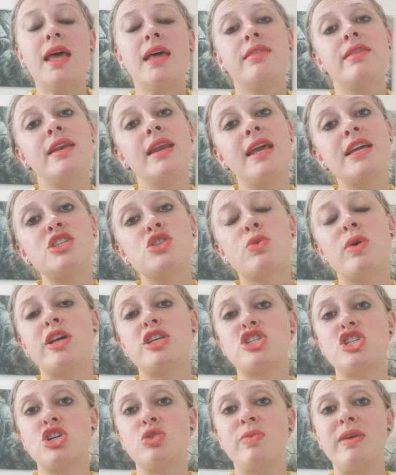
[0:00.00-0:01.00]
The next
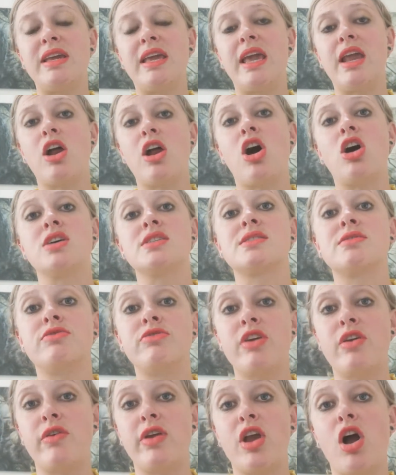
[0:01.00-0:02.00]
question we get asked
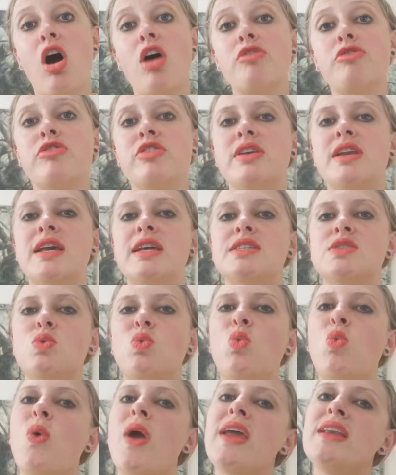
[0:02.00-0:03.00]
very often is,
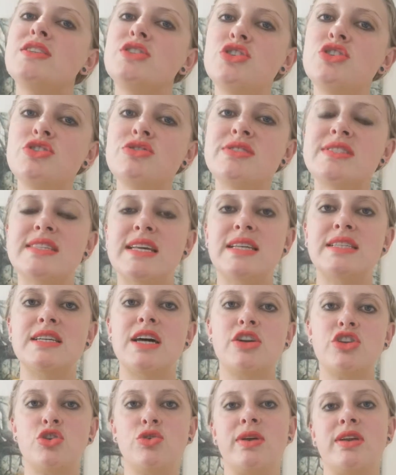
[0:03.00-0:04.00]
when do you send
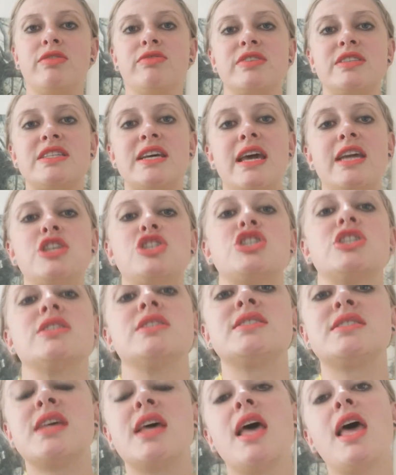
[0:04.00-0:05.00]
out your
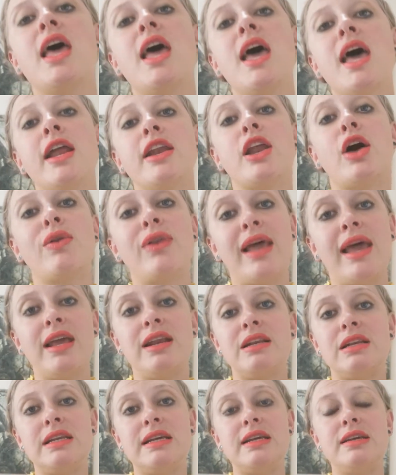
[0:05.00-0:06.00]
invitations? Now
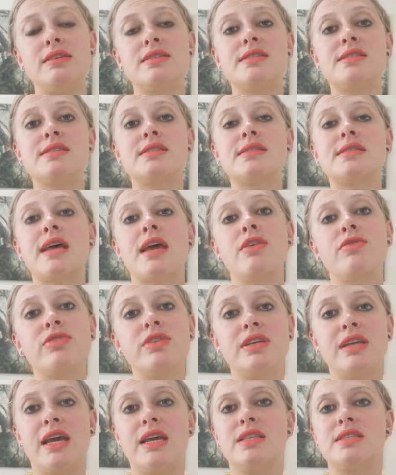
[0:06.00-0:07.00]
lately, save
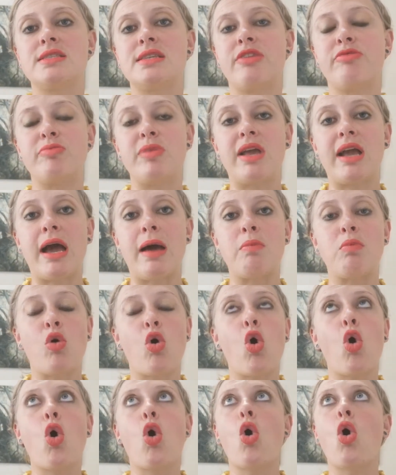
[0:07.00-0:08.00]
the dates have become
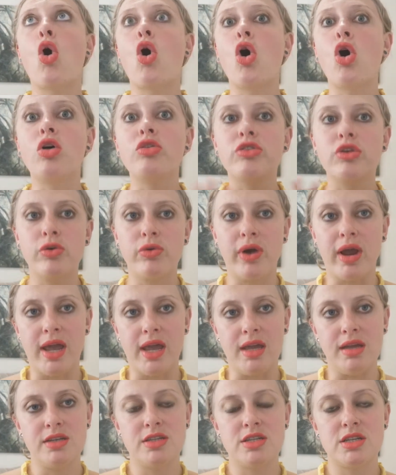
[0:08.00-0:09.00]
all the
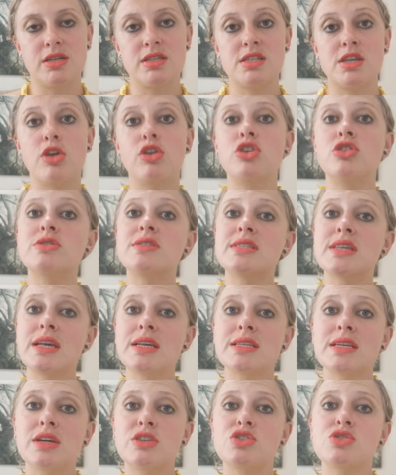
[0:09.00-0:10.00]
rage. So you
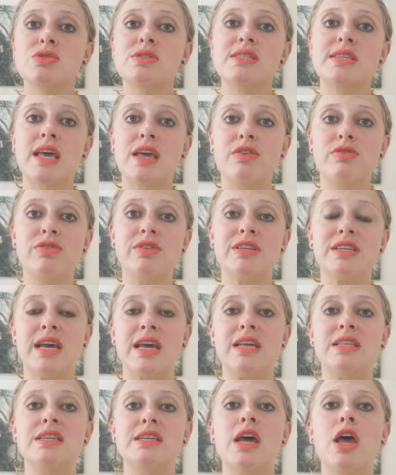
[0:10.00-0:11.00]
send out your save the
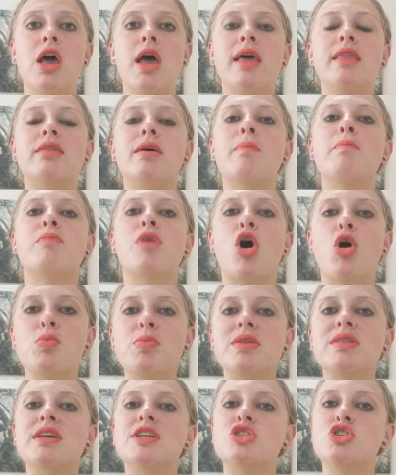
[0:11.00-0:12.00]
date the
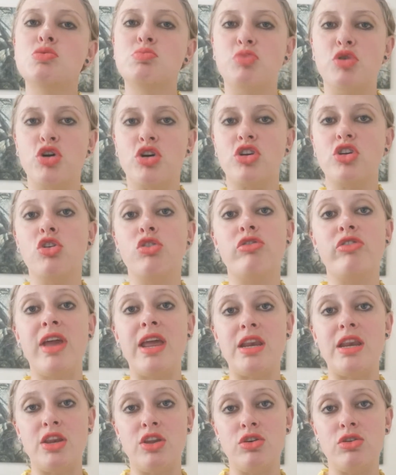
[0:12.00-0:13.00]
moment that you book your
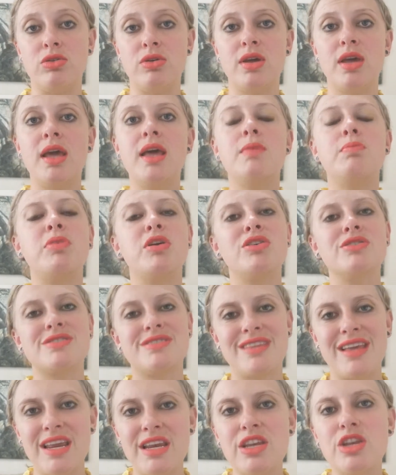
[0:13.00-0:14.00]
venue,
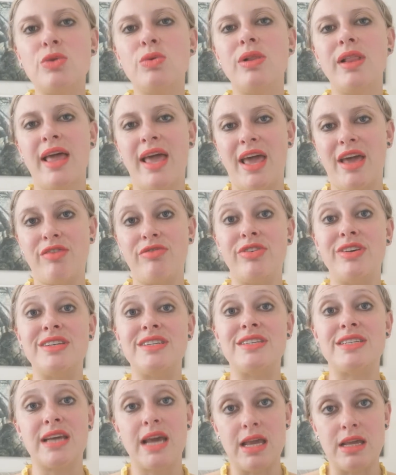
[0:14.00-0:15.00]
because then you will have a
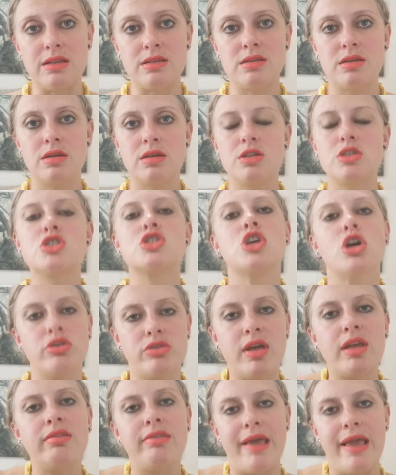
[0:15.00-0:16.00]
date so
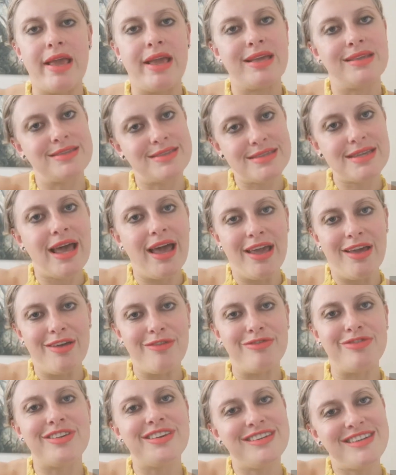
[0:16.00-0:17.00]
that they can
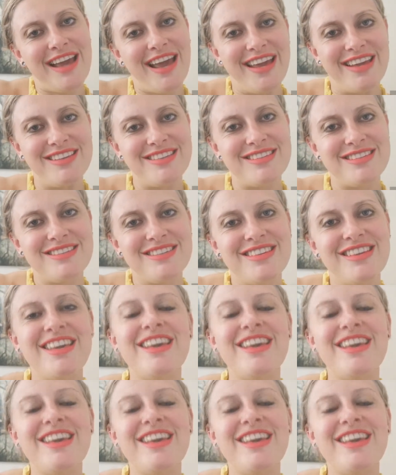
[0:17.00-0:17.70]
save the date.